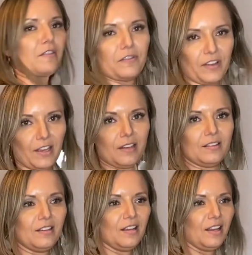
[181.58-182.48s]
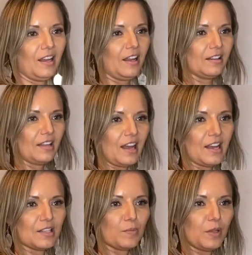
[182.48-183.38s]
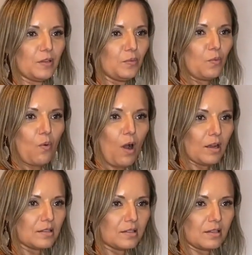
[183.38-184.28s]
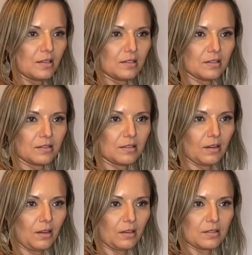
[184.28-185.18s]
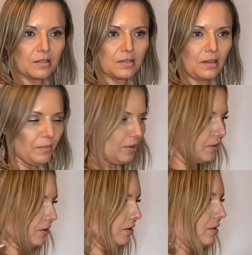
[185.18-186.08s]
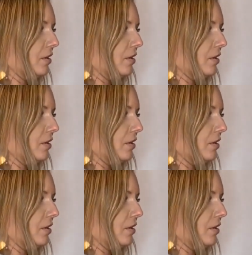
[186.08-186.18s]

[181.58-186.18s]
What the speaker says: a fan. And that has been what, since the summer,